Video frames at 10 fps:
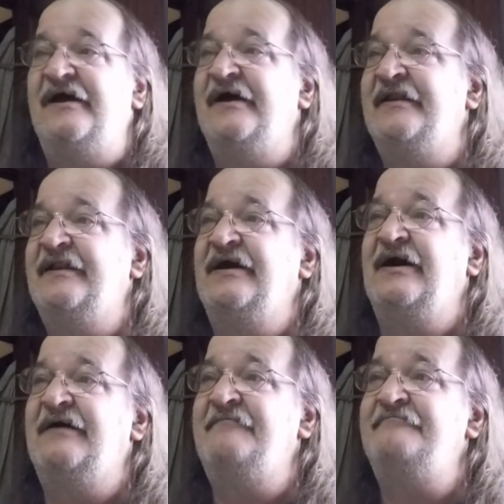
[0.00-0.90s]
And
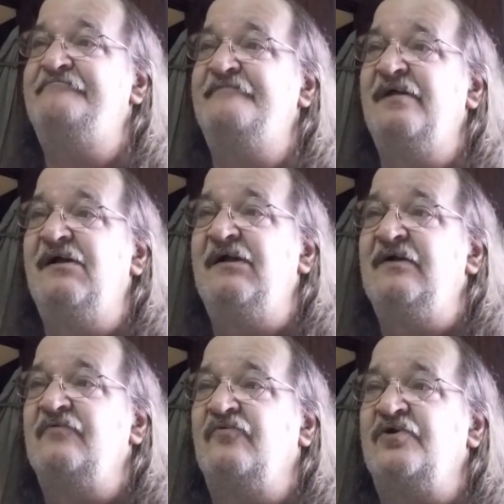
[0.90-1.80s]
I'm
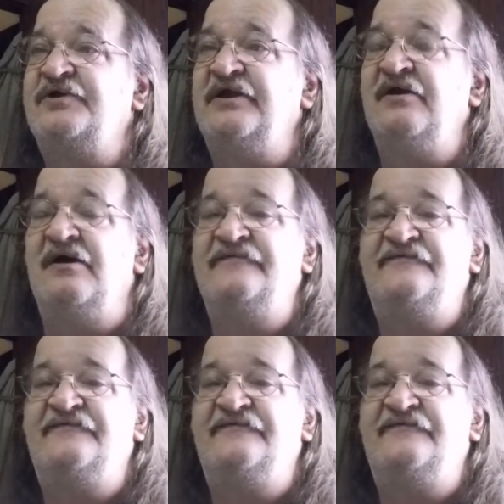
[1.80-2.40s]
working on